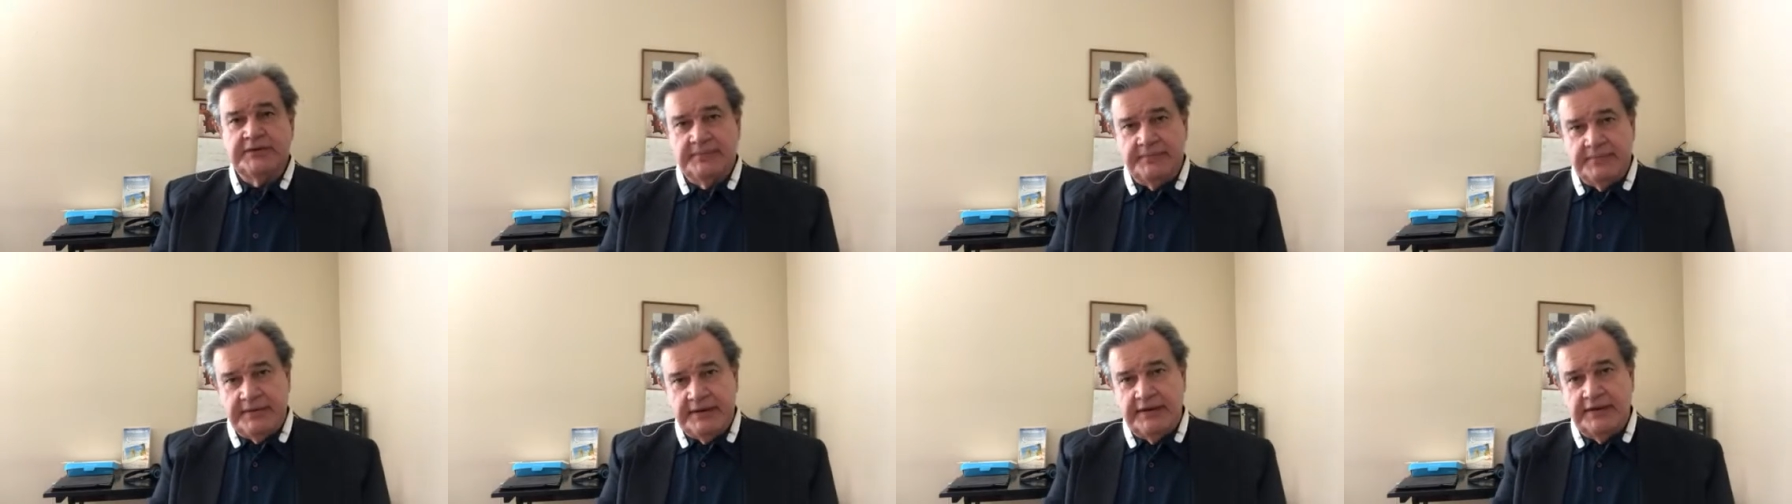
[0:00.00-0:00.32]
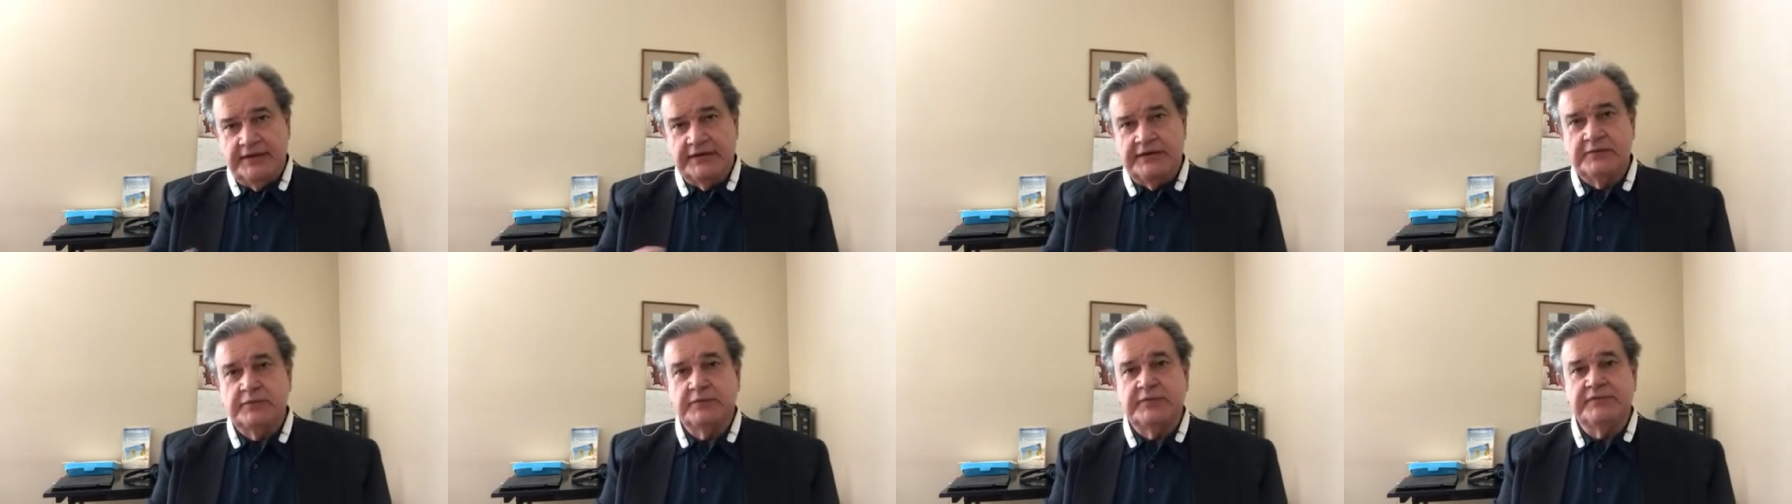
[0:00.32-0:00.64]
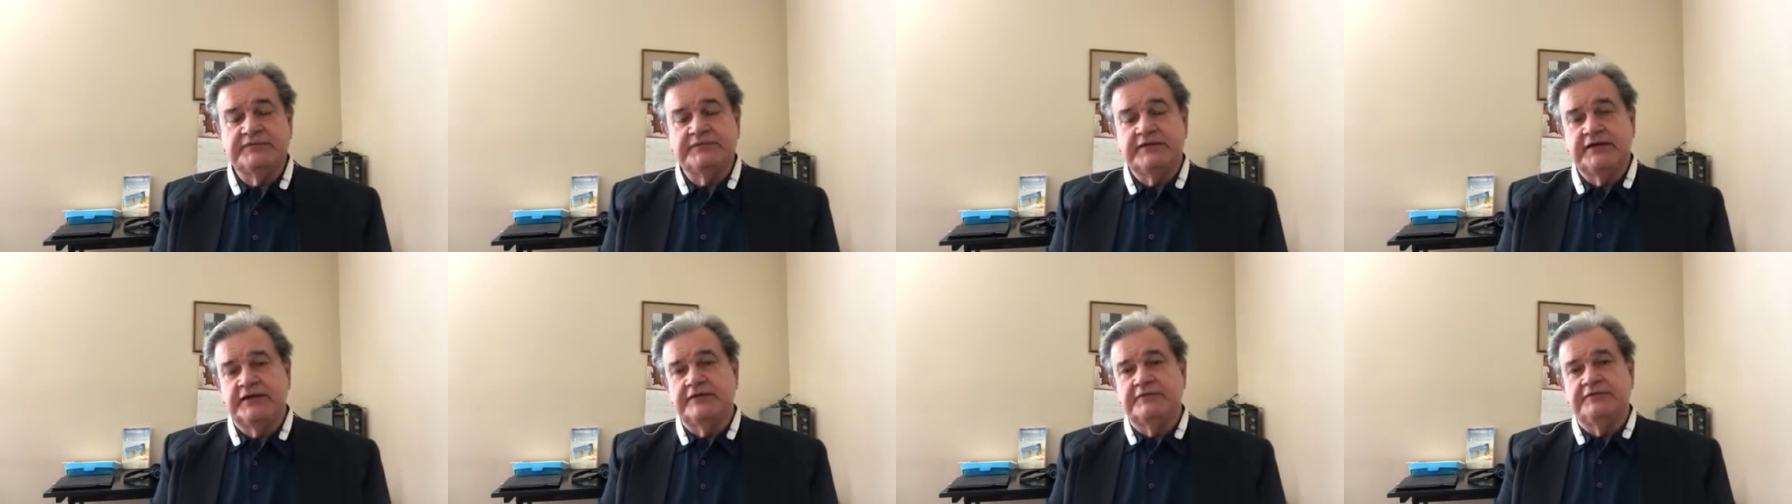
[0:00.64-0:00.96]
about it,
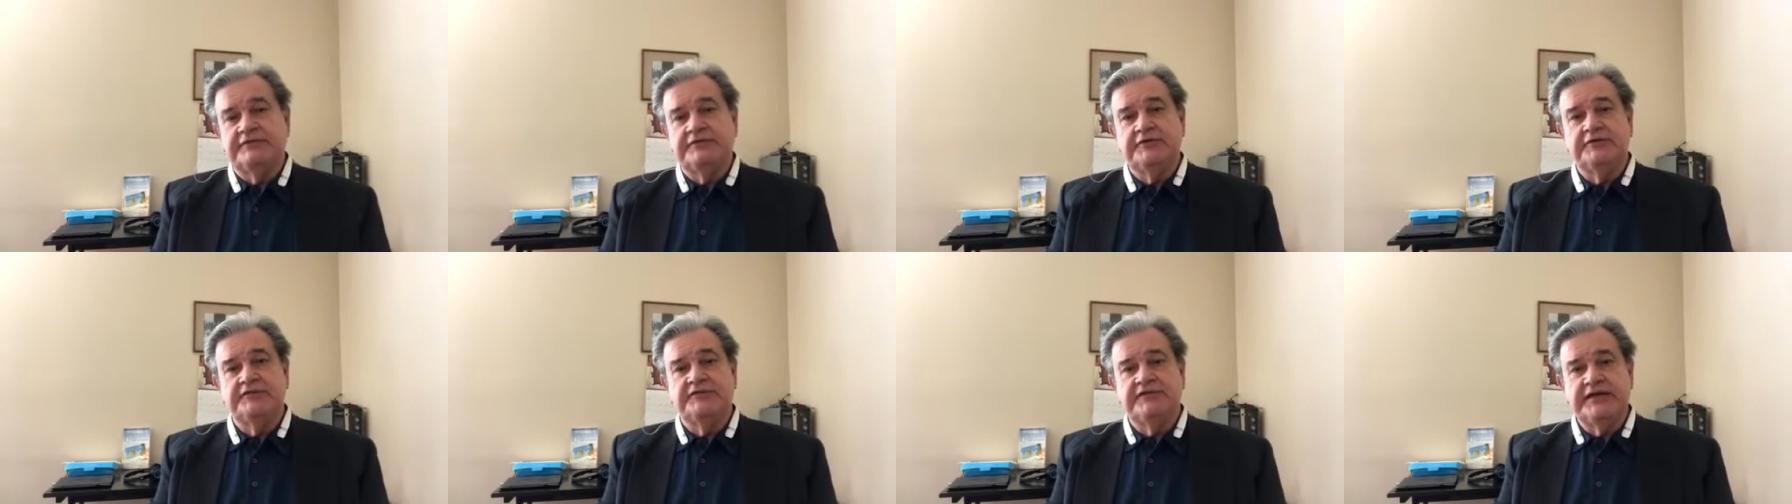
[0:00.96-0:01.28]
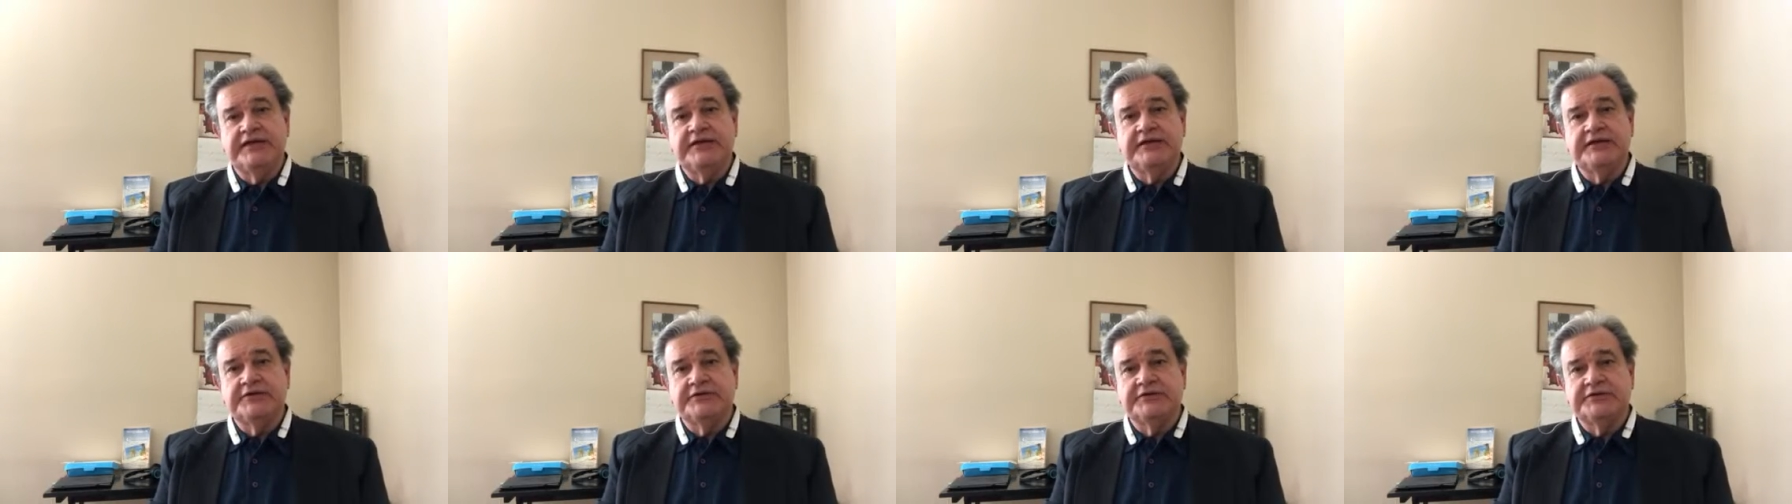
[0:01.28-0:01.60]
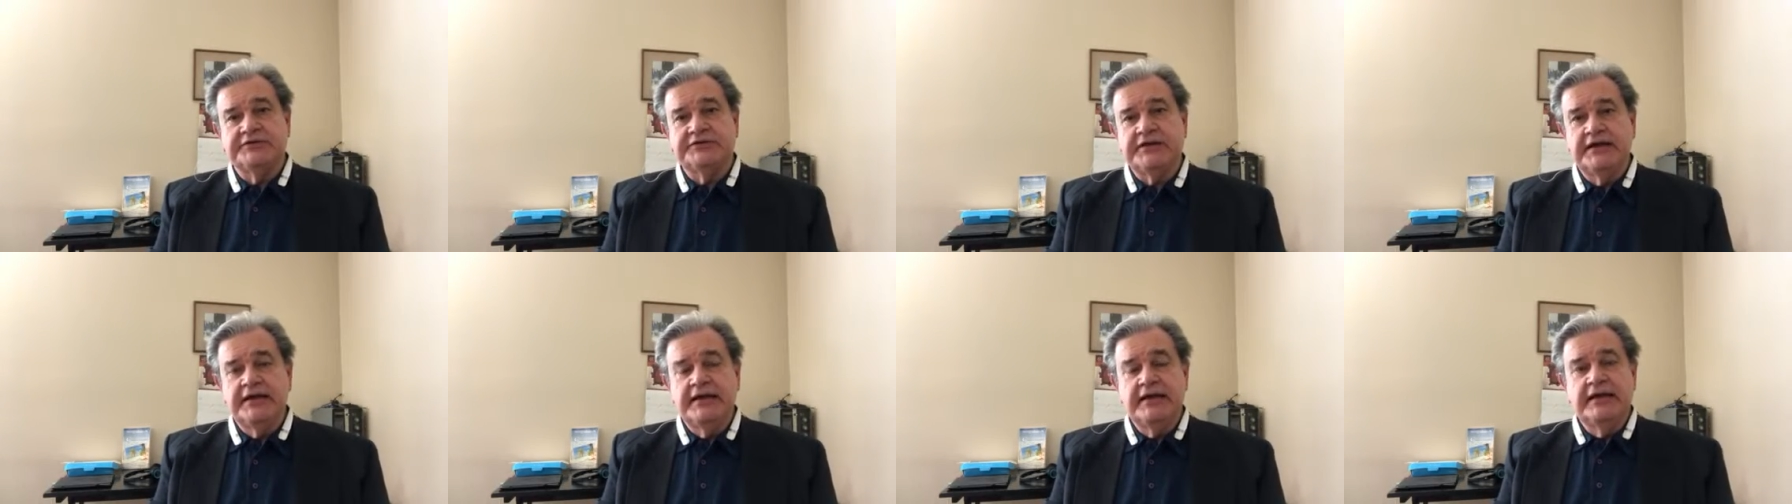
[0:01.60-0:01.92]
we've done a few
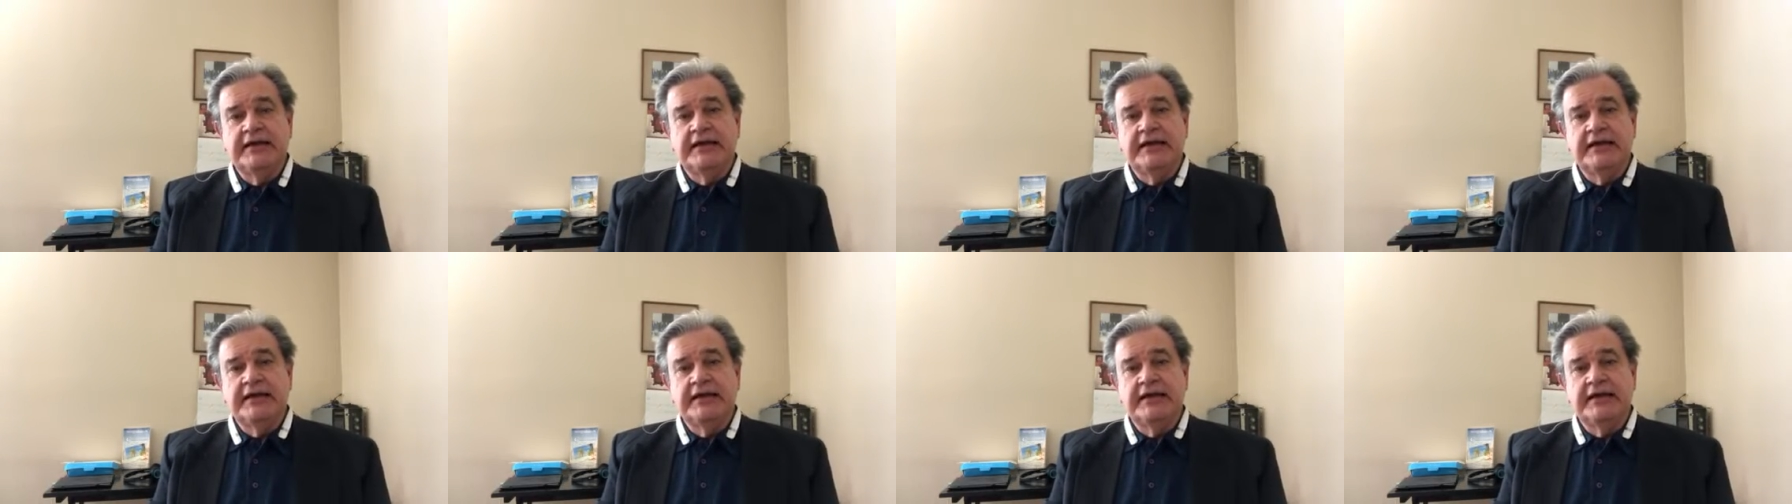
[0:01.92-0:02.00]
videos